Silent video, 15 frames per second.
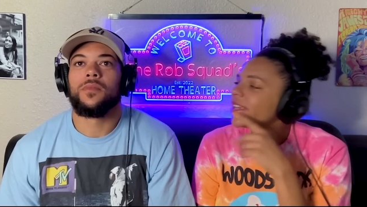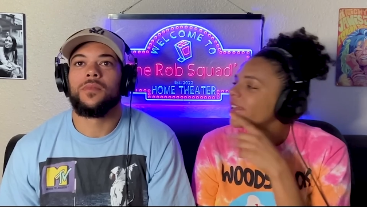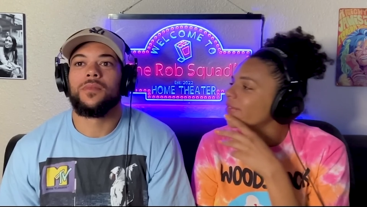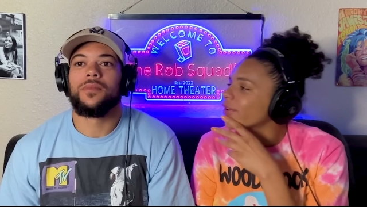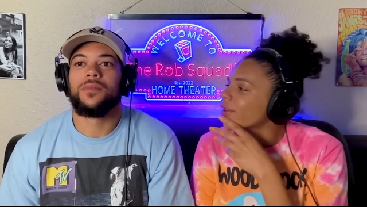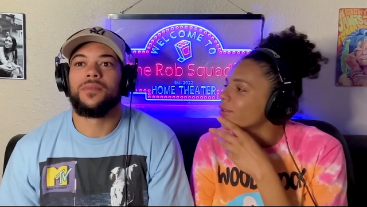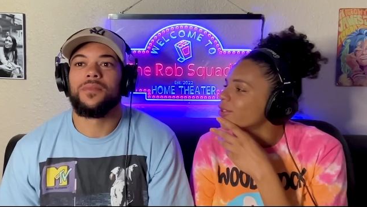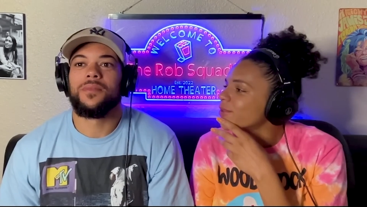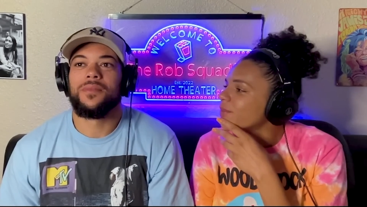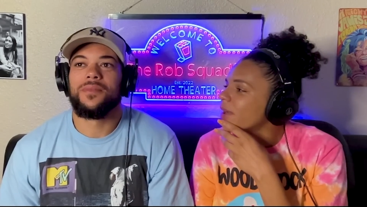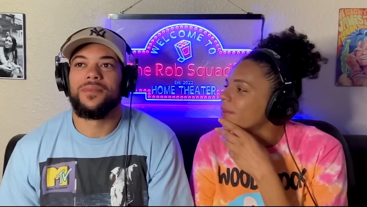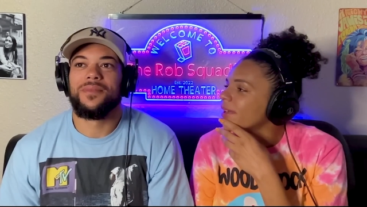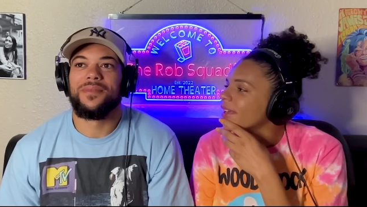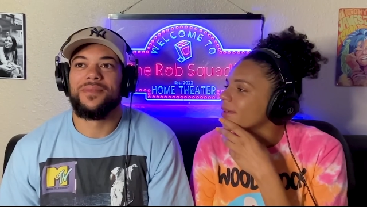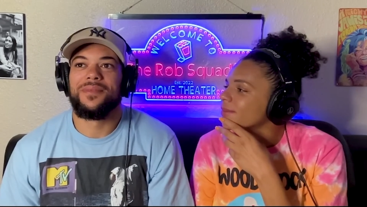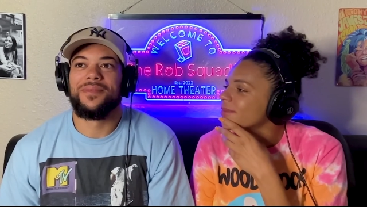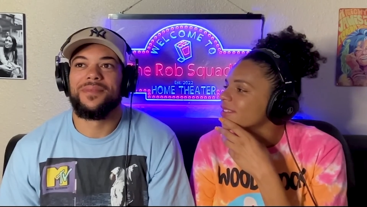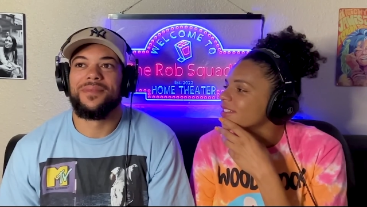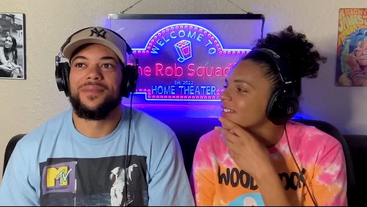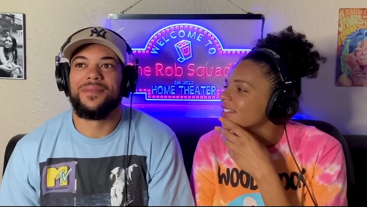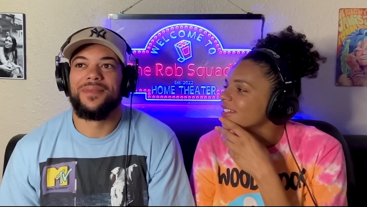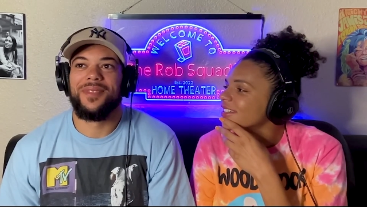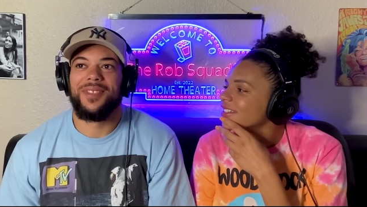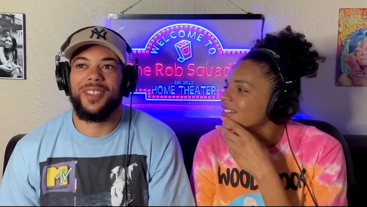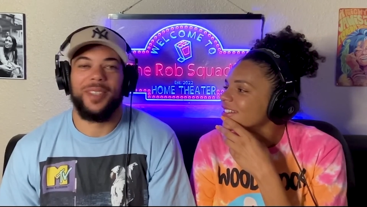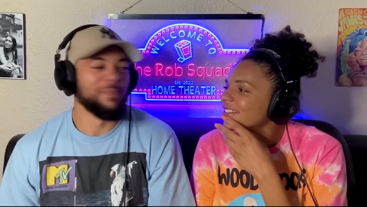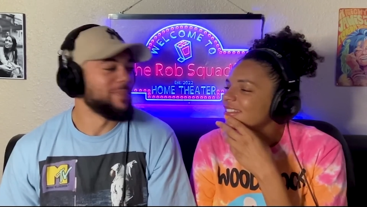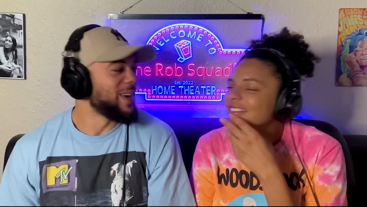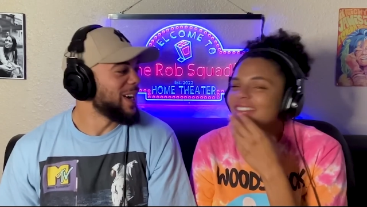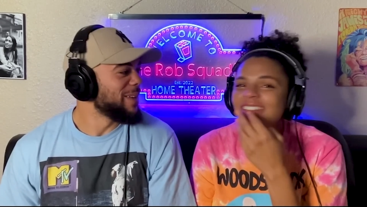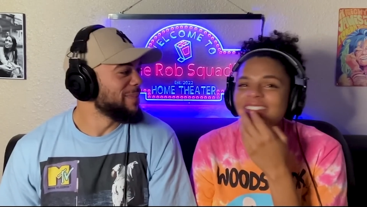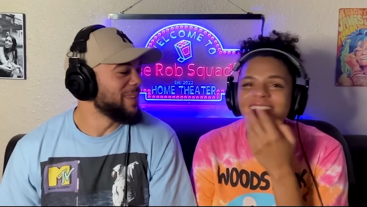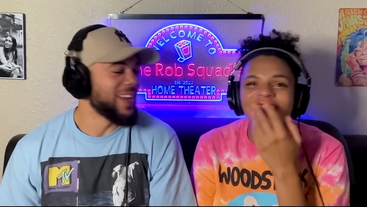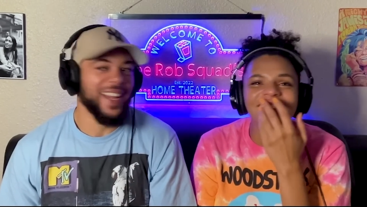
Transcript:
Speaker 1: ever called your mama hamster?
Speaker 2: Your mama